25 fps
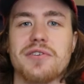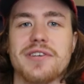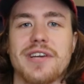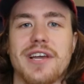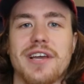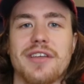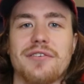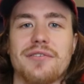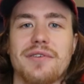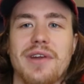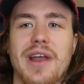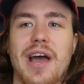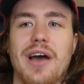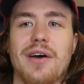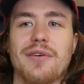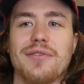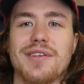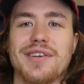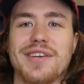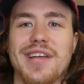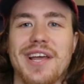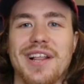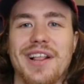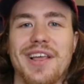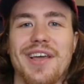together now,
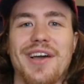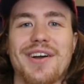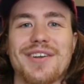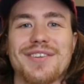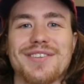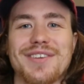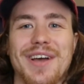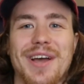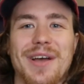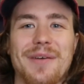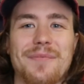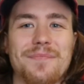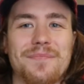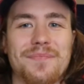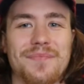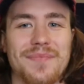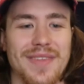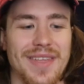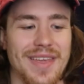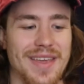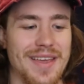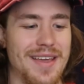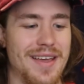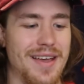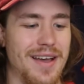the daily hug time.
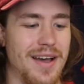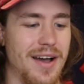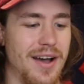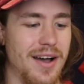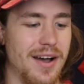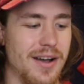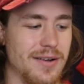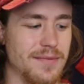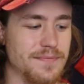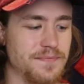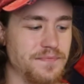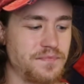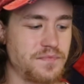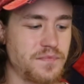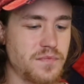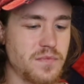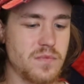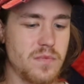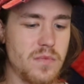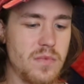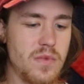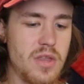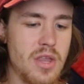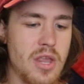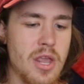
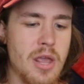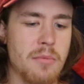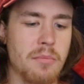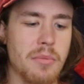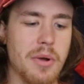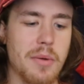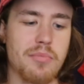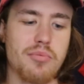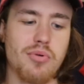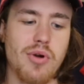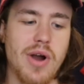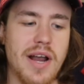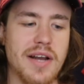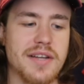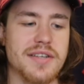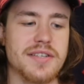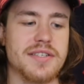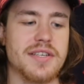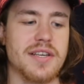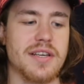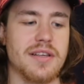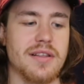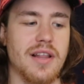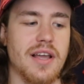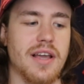But
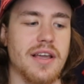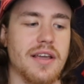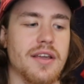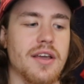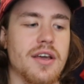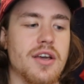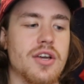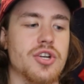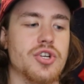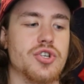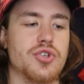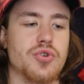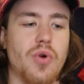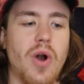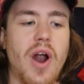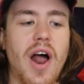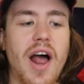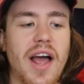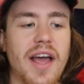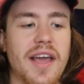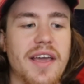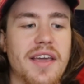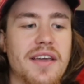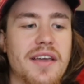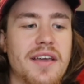practicing, like
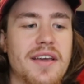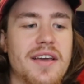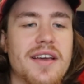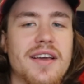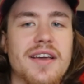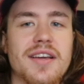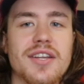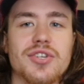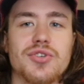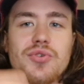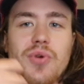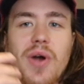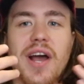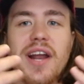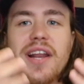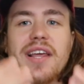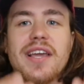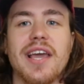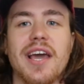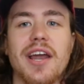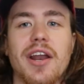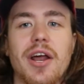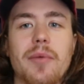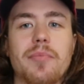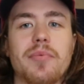try to
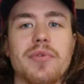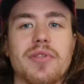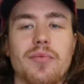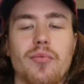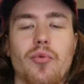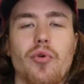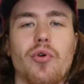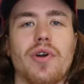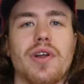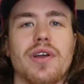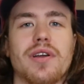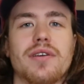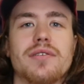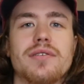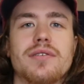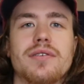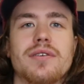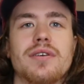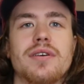get up in the morning,